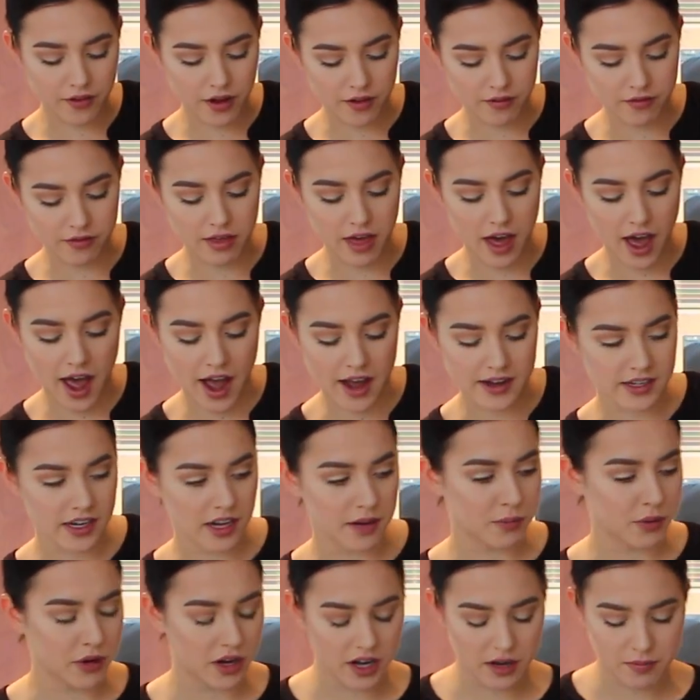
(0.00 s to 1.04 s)
of that
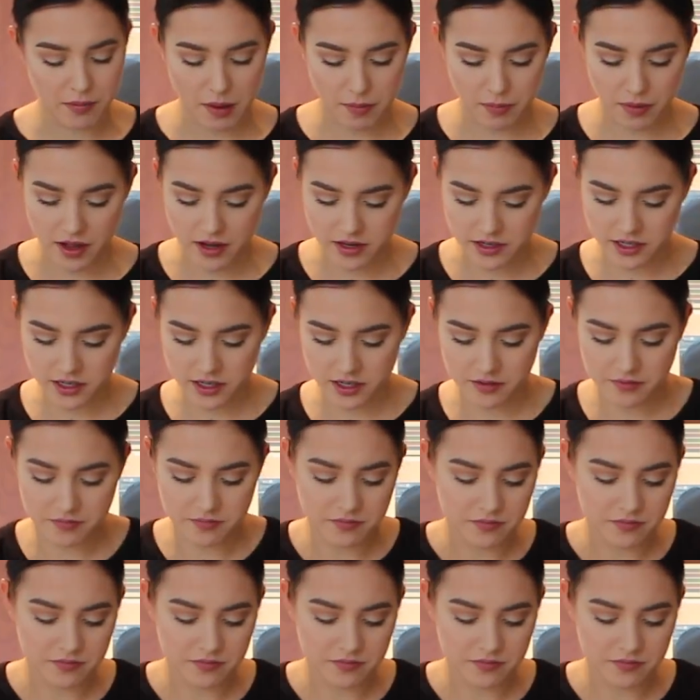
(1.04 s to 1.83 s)
and put it in my blender.